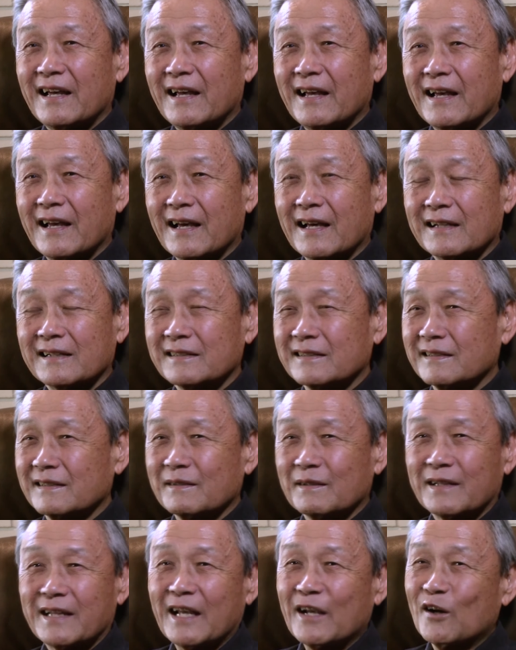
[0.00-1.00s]
and
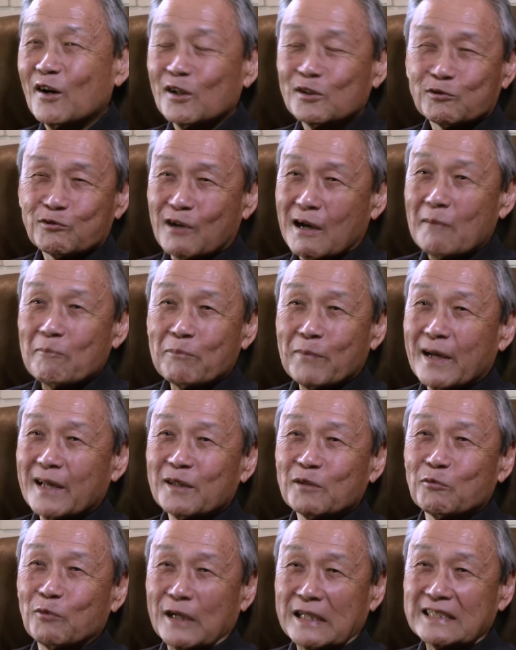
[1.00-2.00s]
they all dropped by
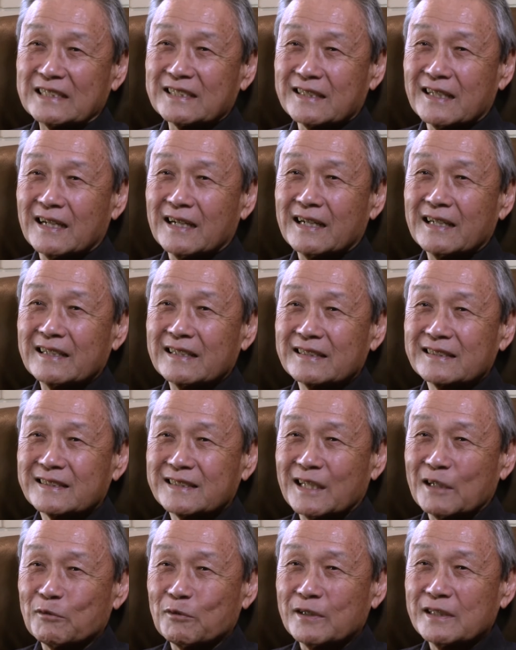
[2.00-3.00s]
the wayside, et
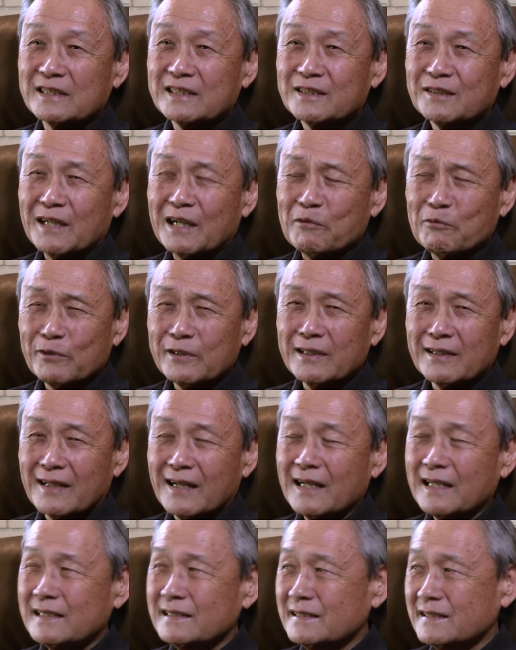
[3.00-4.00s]
cetera. And so I
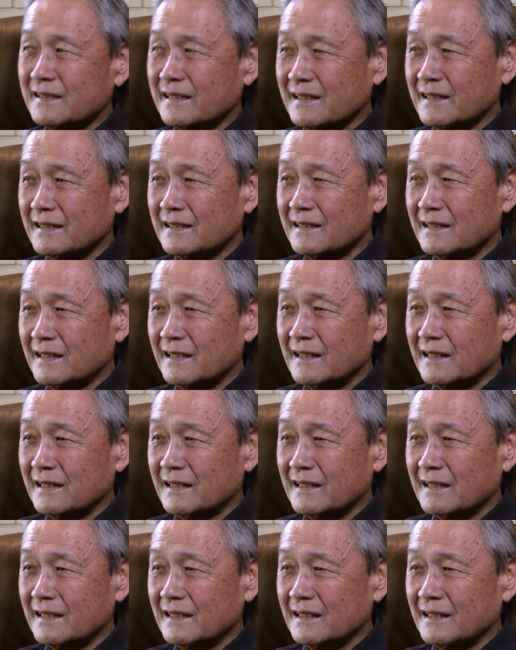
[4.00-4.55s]
realized that